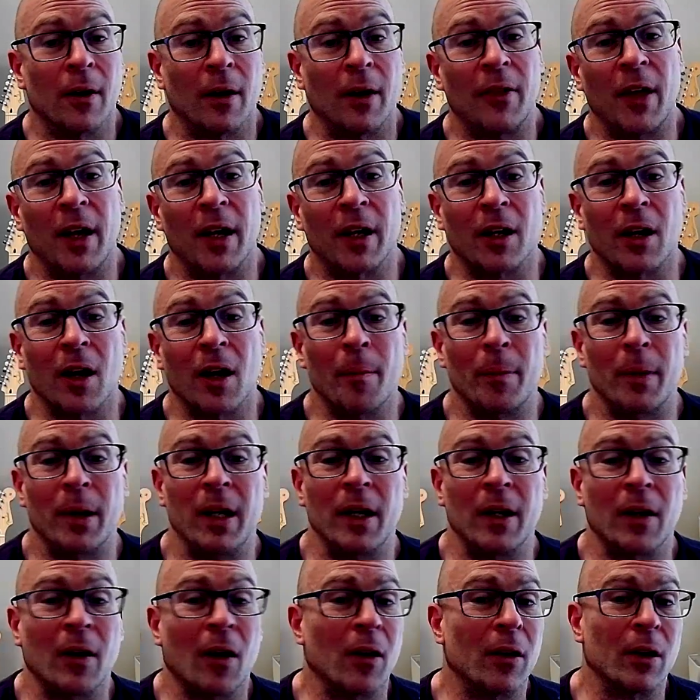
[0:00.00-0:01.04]
That accompanying
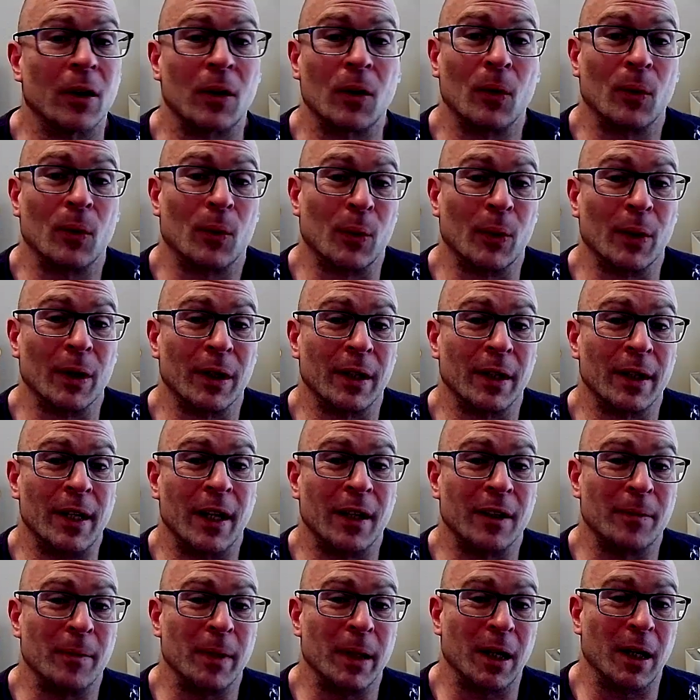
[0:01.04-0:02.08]
article really has
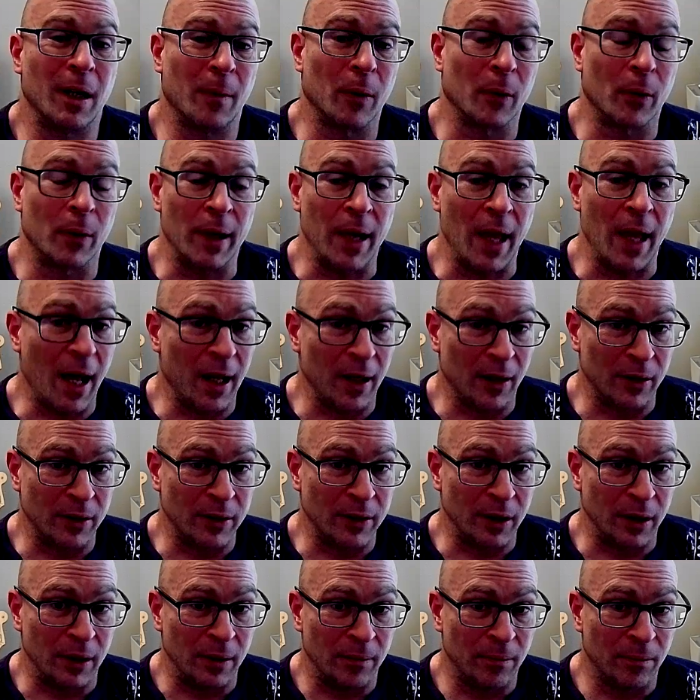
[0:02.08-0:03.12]
become a
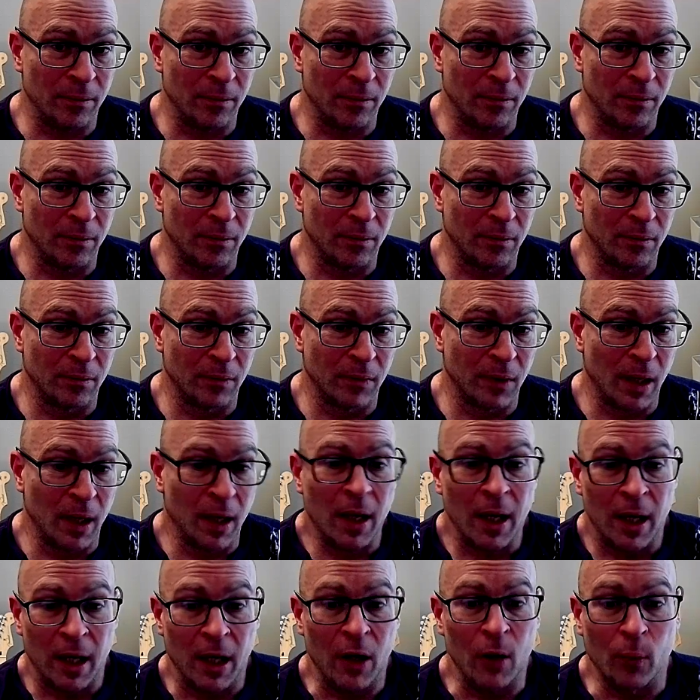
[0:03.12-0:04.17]
reality.
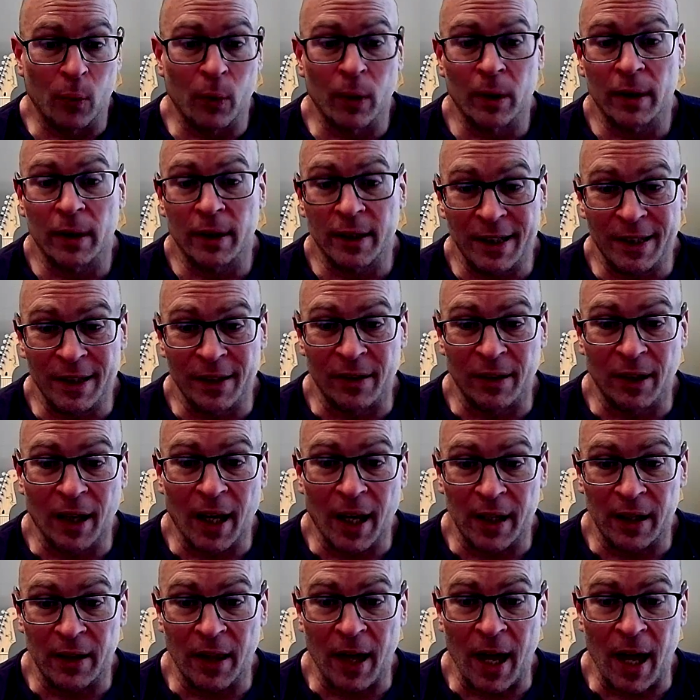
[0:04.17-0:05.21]
It really is
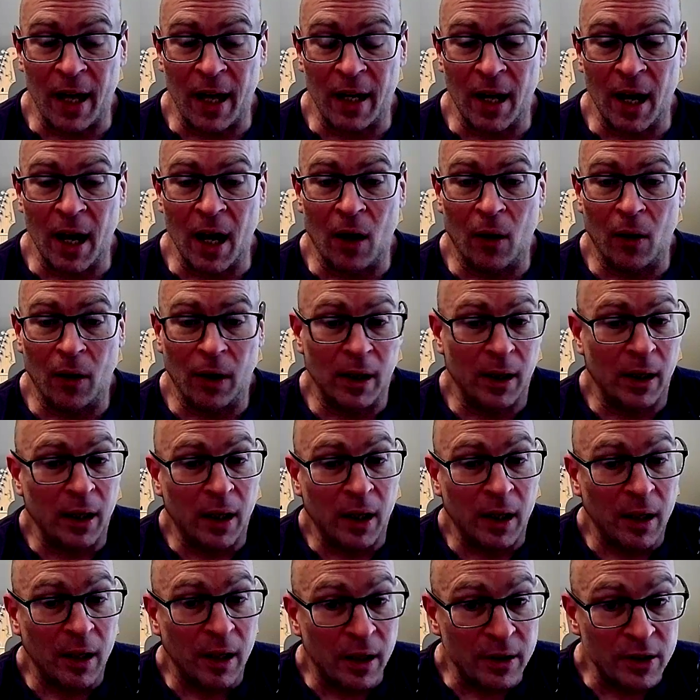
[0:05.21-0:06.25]
like that now,
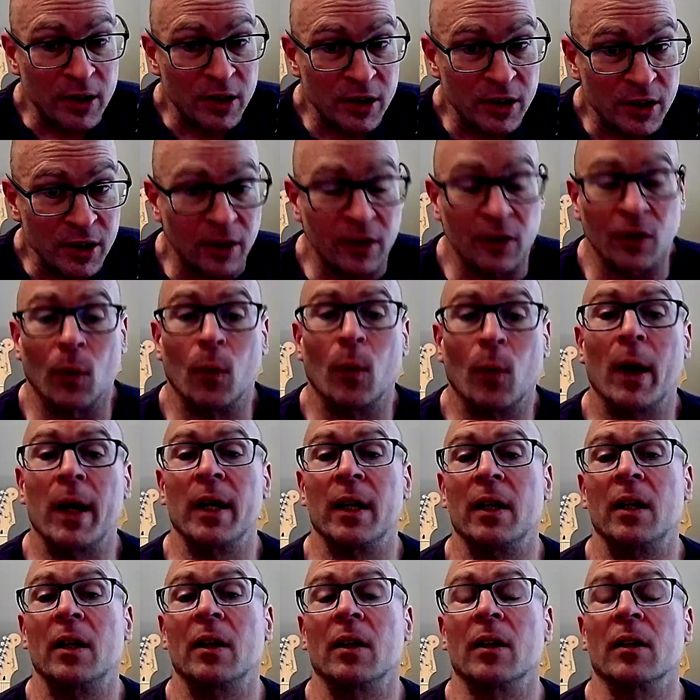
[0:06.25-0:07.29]
and it's just the way it
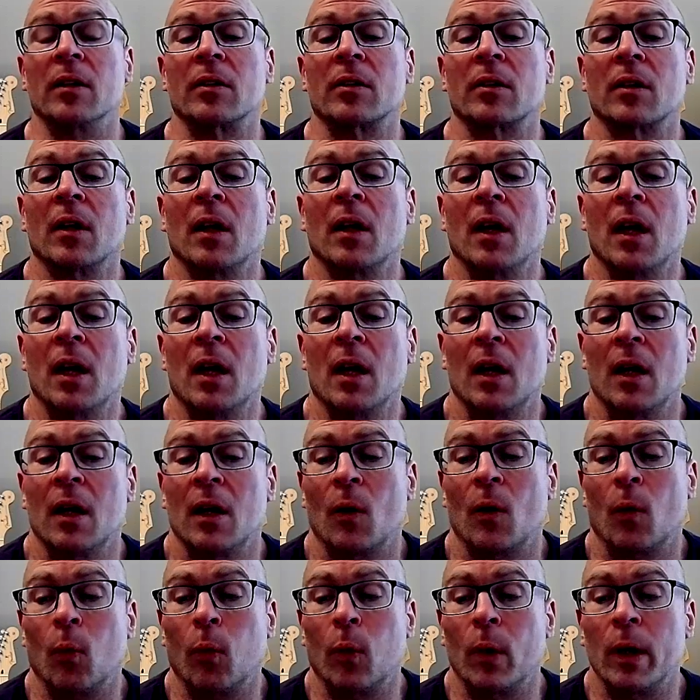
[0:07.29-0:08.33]
is.
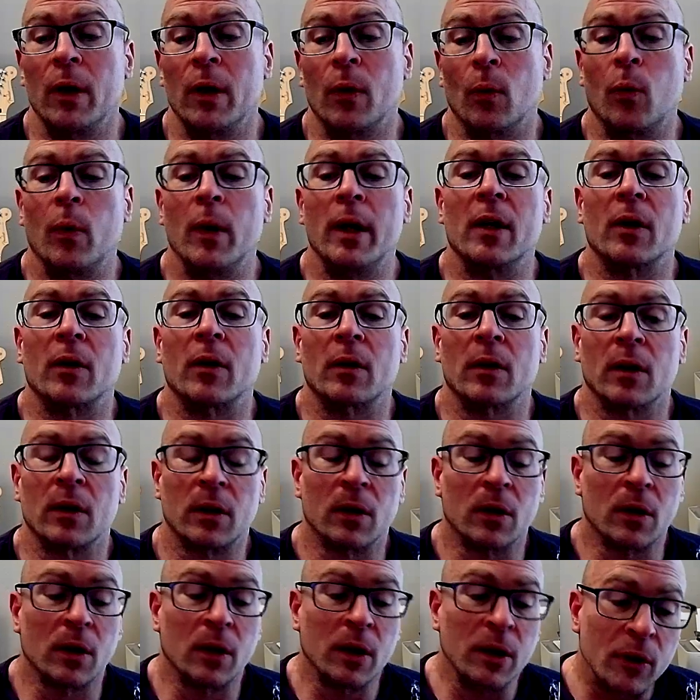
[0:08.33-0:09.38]
We we are
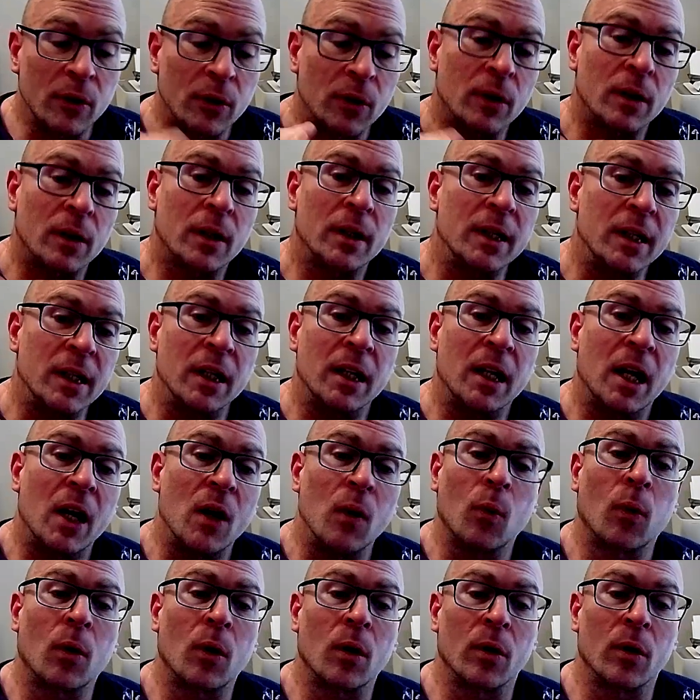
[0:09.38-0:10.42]
literally in a
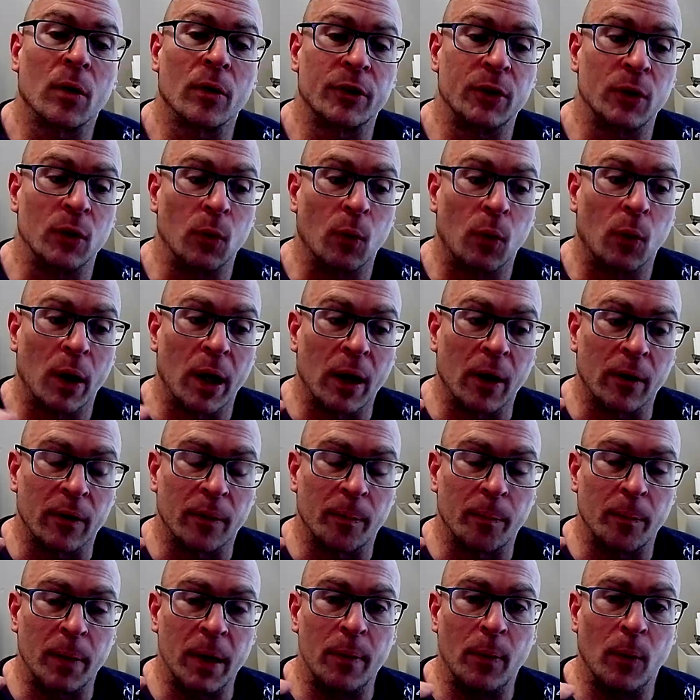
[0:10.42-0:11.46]
world to where
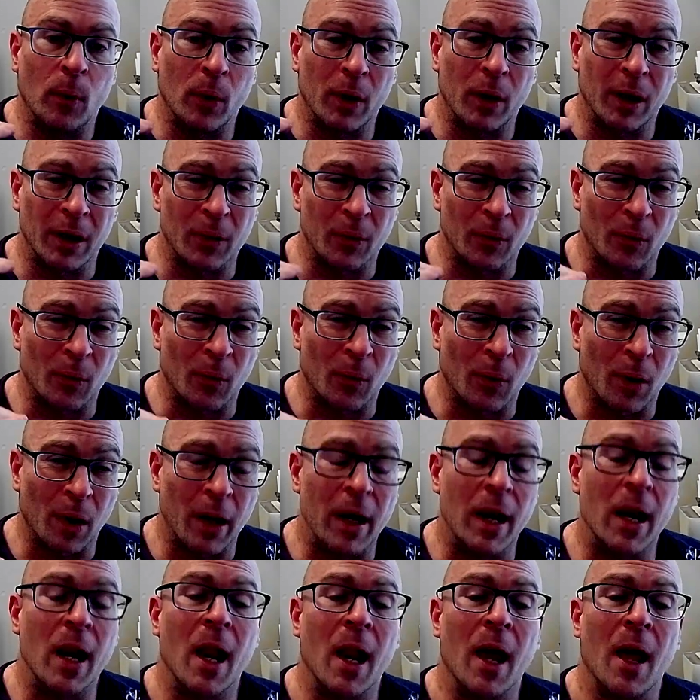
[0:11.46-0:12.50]
people can
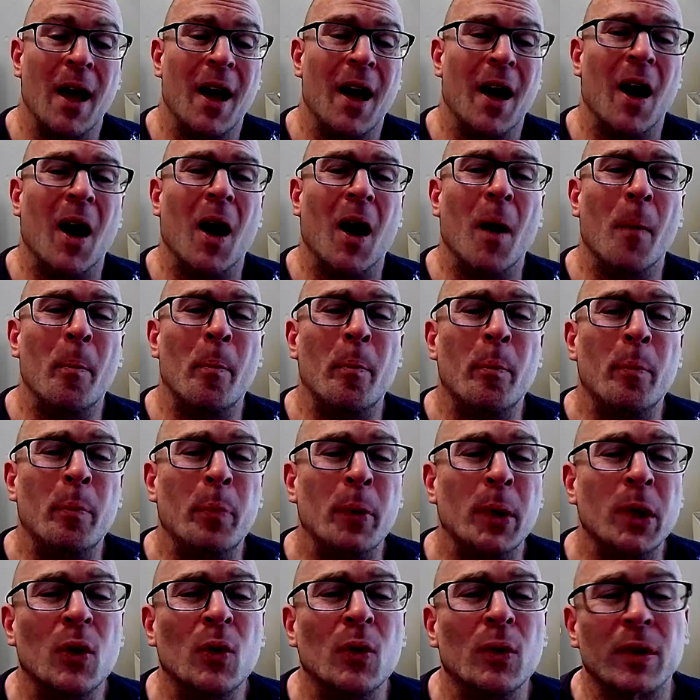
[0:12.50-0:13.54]
run
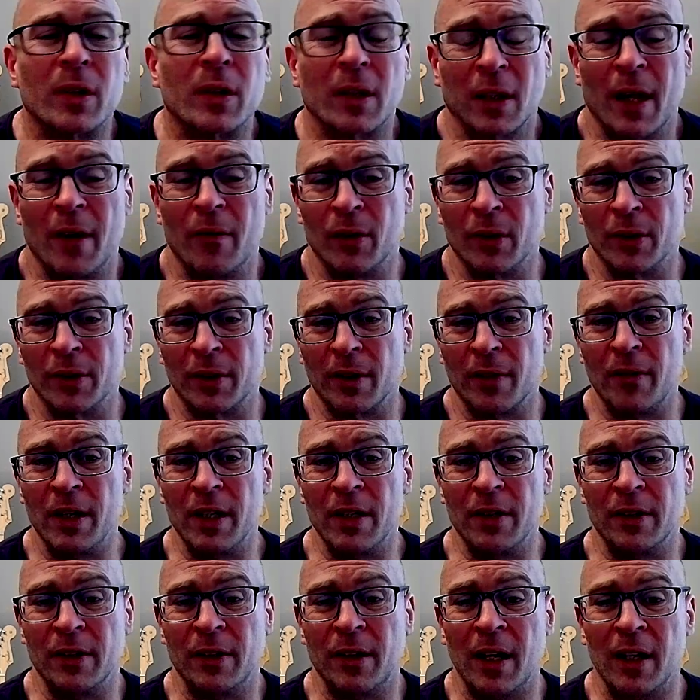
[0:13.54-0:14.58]
abuse levels of these
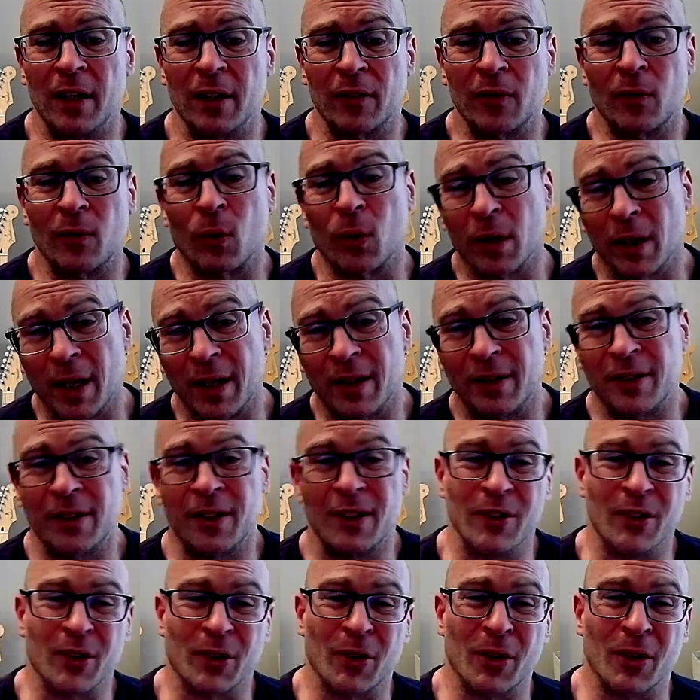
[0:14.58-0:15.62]
things for less than your
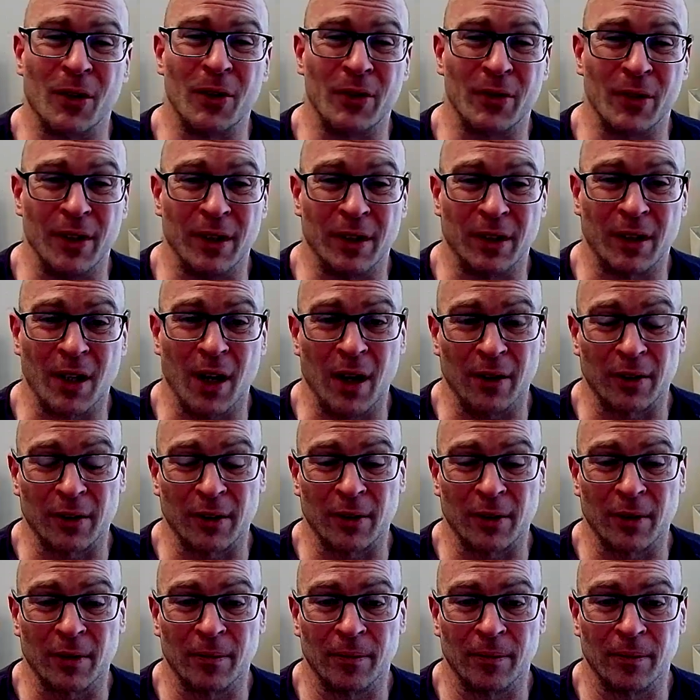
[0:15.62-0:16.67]
groceries cost.
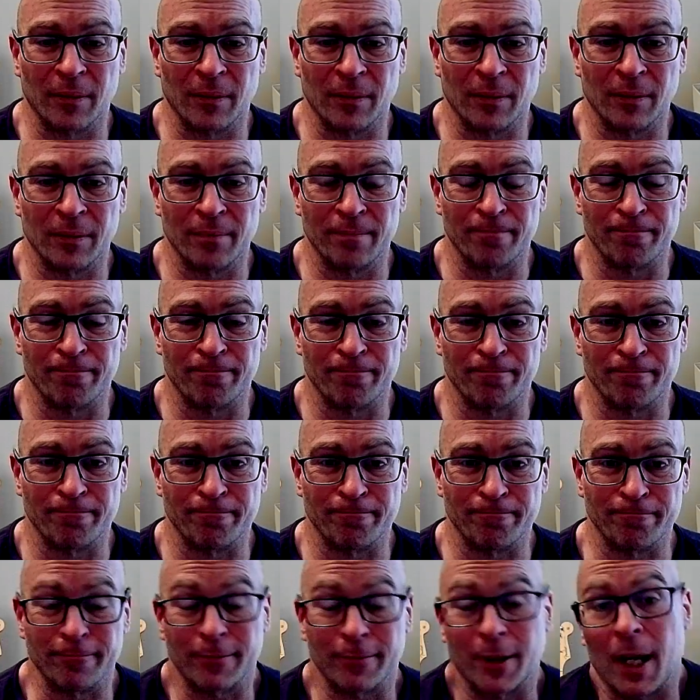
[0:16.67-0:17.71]

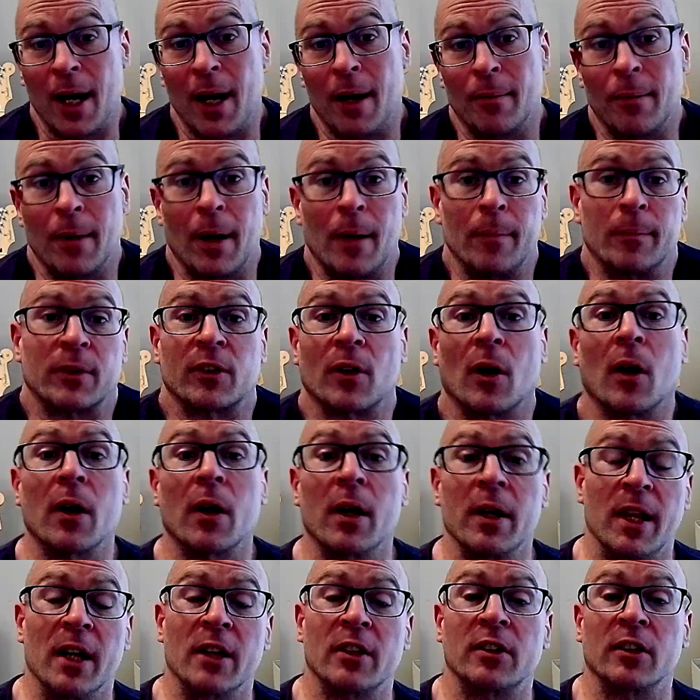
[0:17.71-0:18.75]
Okay, I'm, I'm sorry,
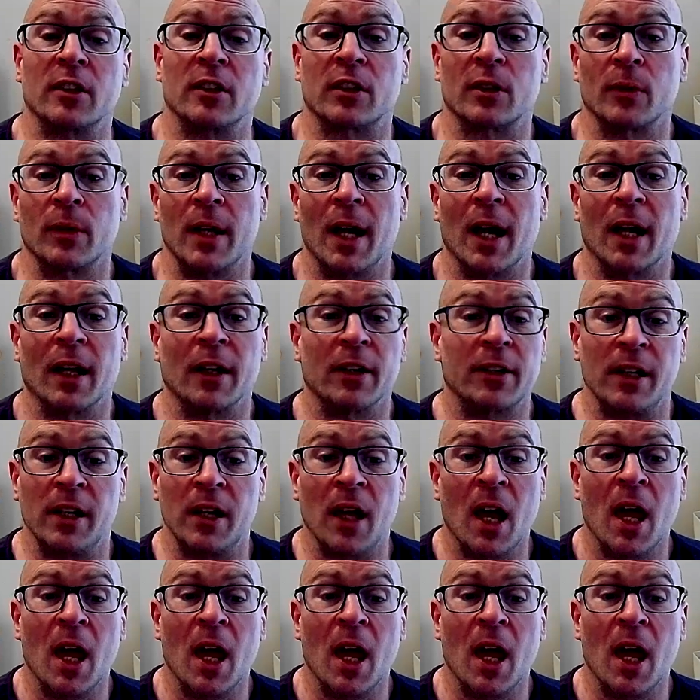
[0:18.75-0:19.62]
that's just the reality.